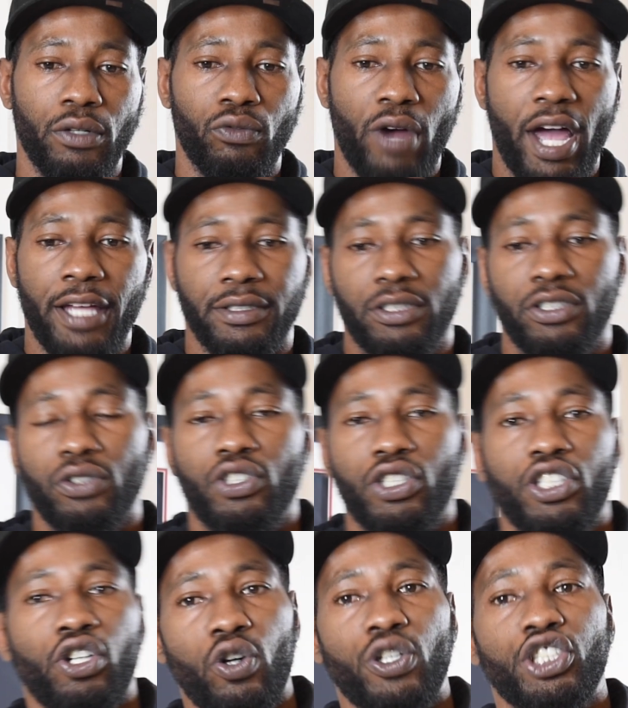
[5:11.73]
right,
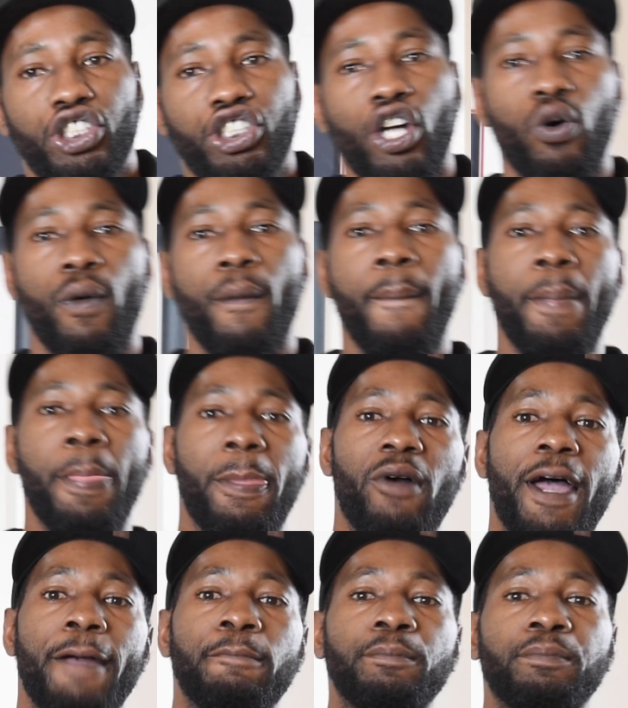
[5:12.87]
on the show, right?